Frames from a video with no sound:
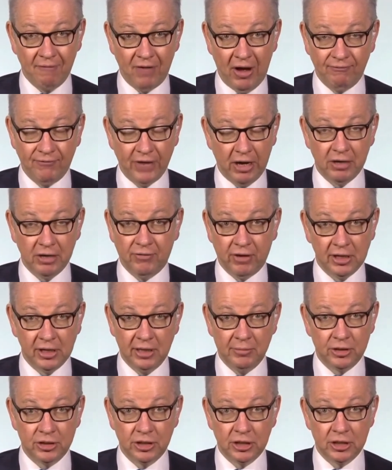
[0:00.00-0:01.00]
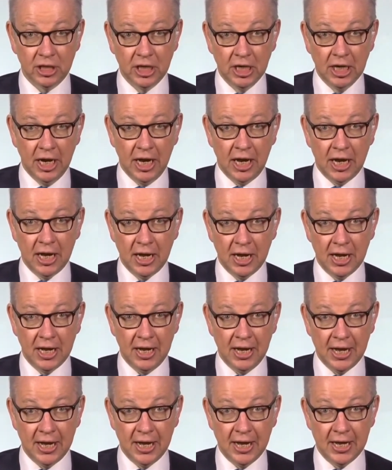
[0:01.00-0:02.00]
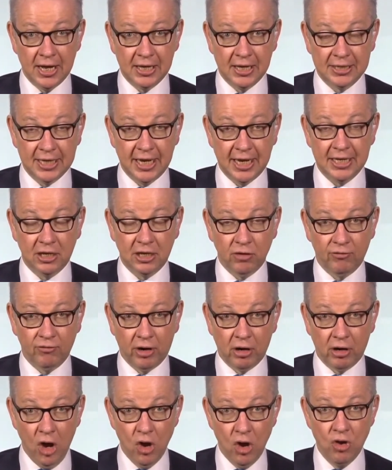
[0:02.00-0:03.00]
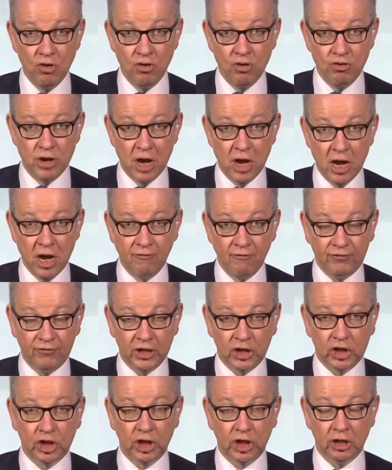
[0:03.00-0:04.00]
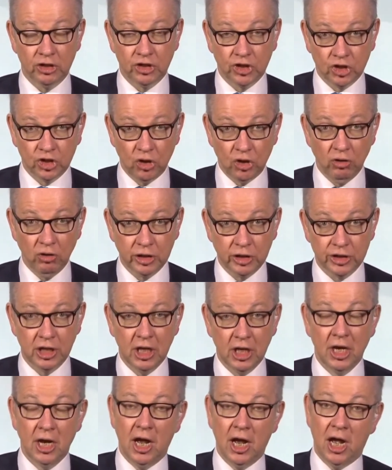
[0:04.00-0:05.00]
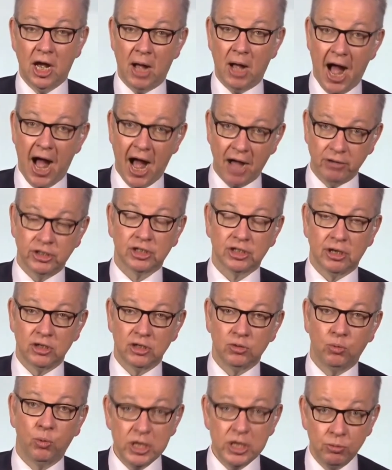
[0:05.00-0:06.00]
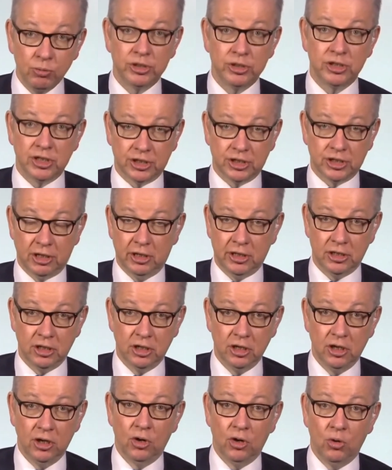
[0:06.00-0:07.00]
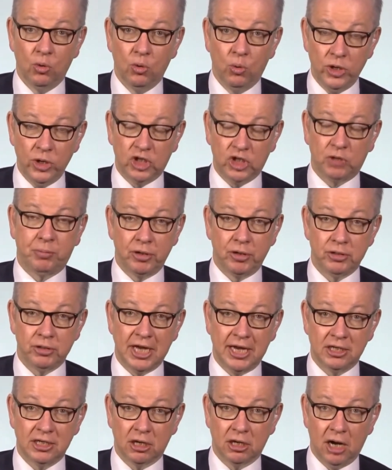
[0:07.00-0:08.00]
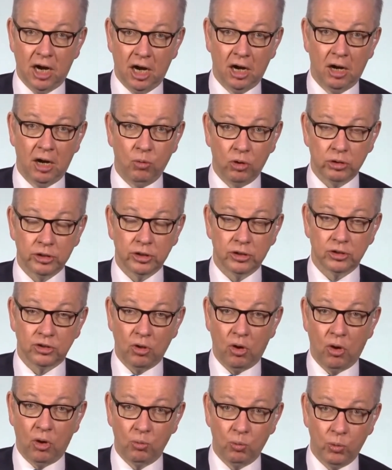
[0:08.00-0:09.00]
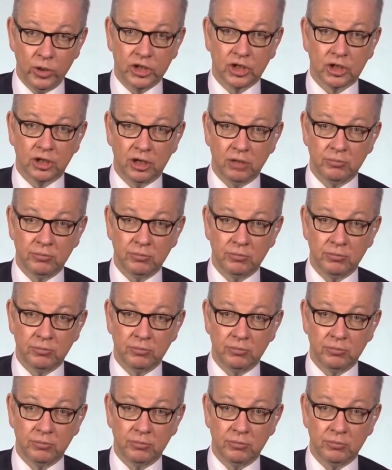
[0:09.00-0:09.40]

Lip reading: very, very limited take of our own fish stocks. Outside, we would decide which boats enter our waters on which terms.